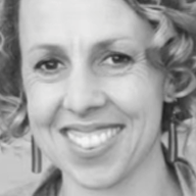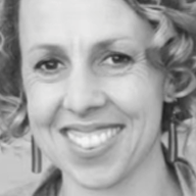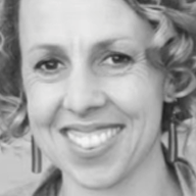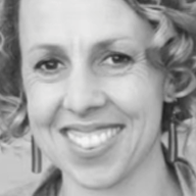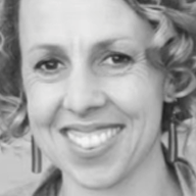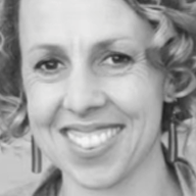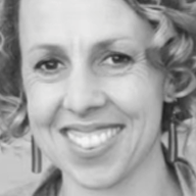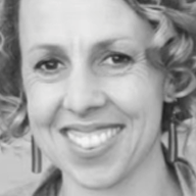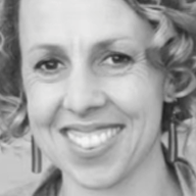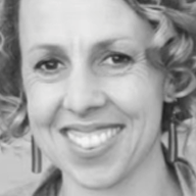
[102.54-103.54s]

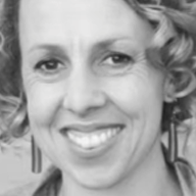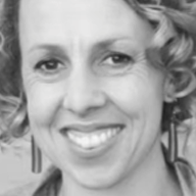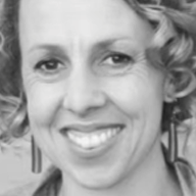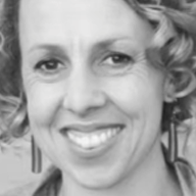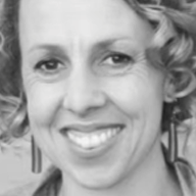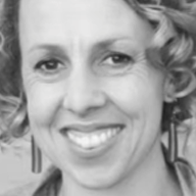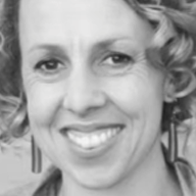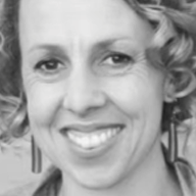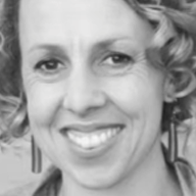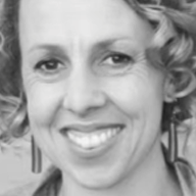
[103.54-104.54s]

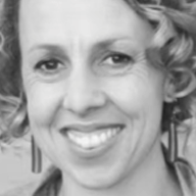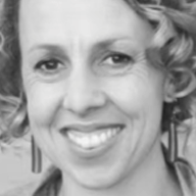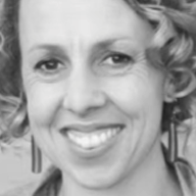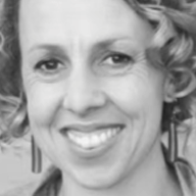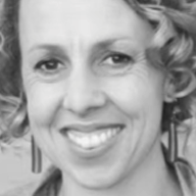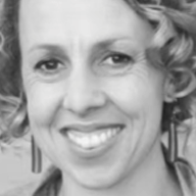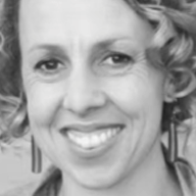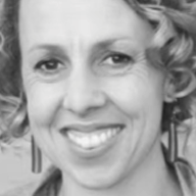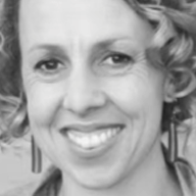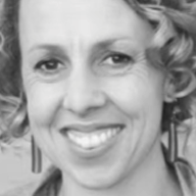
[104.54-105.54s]

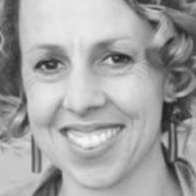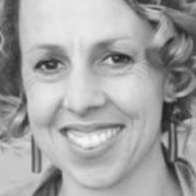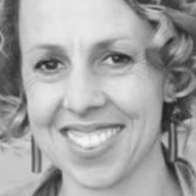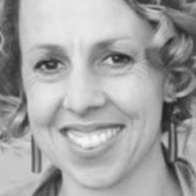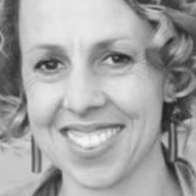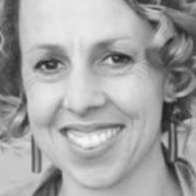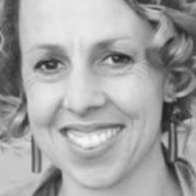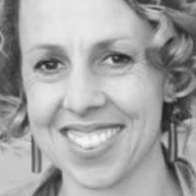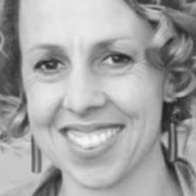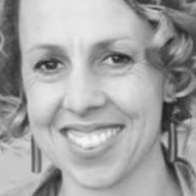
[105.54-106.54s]

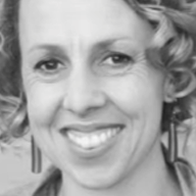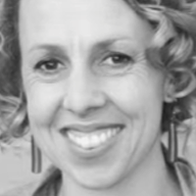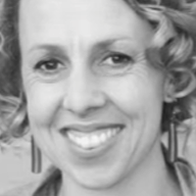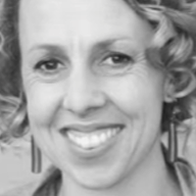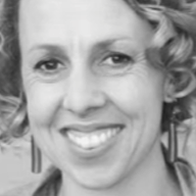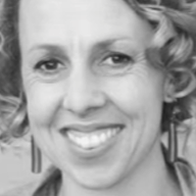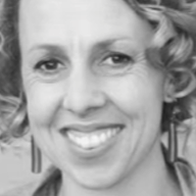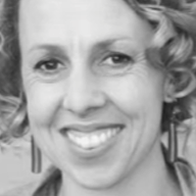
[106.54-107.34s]
The face doesn't move, so there is nothing to read.